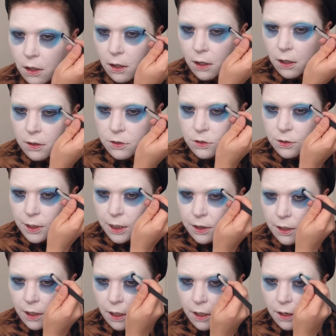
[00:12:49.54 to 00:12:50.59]
A trick
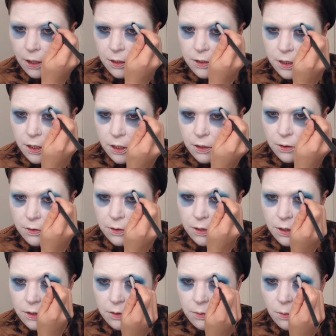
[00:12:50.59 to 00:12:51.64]
that I like to use
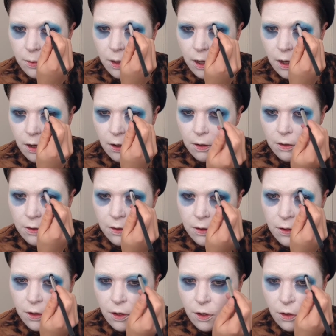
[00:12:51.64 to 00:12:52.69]
as well
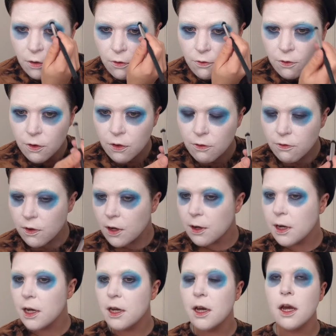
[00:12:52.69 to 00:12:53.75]
for the
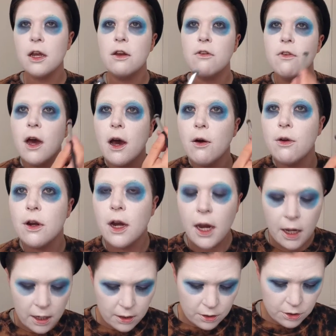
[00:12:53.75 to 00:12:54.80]
very kind of outer
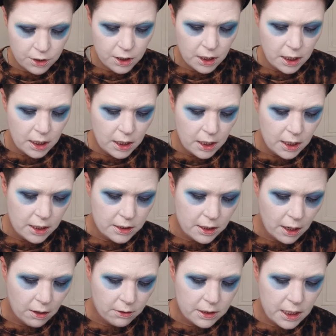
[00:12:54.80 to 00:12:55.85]
edge is
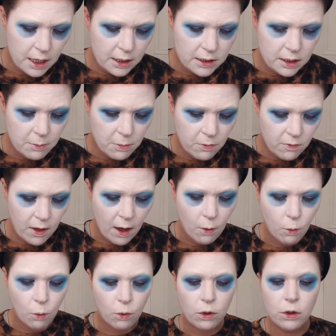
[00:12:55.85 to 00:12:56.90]
I'll take some of that
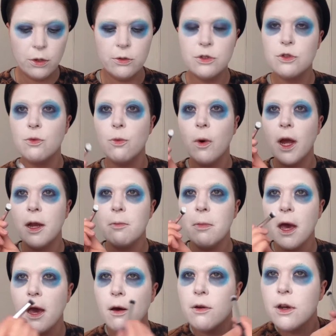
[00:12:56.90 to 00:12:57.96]
loose white
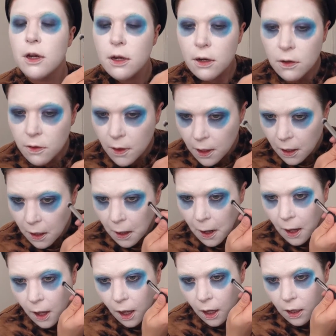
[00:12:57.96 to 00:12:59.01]
powder that I
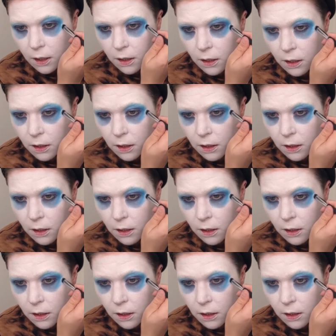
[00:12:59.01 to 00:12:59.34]
had